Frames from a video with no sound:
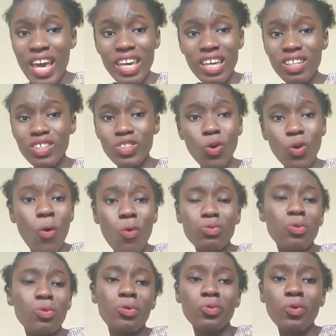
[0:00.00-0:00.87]
Like,
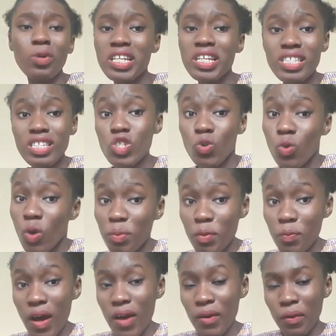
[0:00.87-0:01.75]
don't listen to
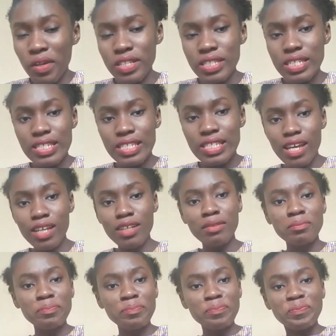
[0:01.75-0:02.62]
what people are going to
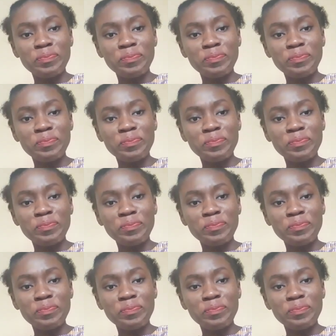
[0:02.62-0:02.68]
say.